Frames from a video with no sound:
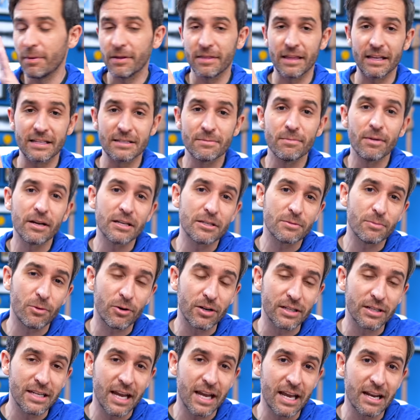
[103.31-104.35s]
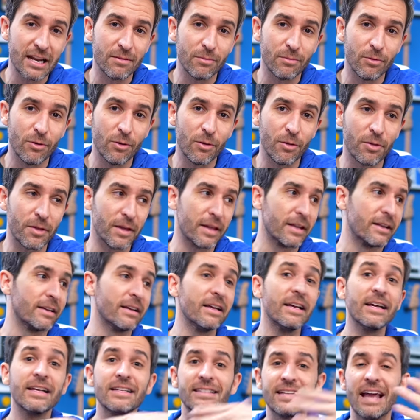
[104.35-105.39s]
but that's much more attainable than
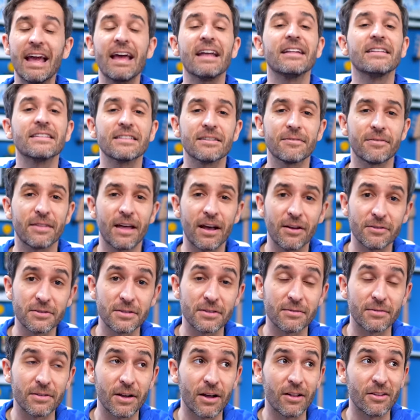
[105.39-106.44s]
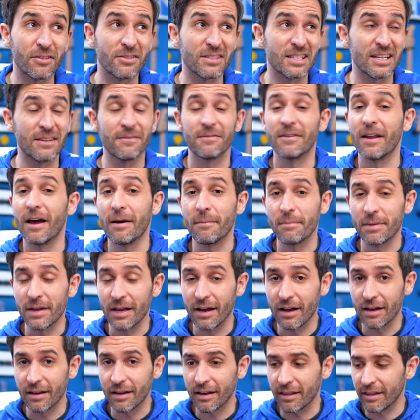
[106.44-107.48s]
tens of thousands of dollars, if not
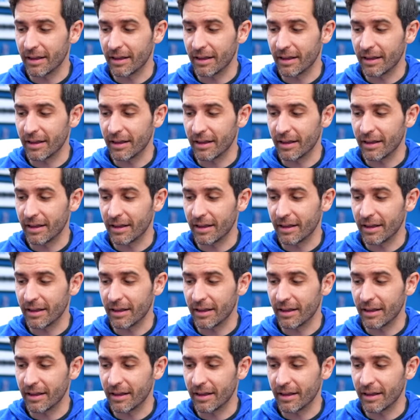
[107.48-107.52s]
beyond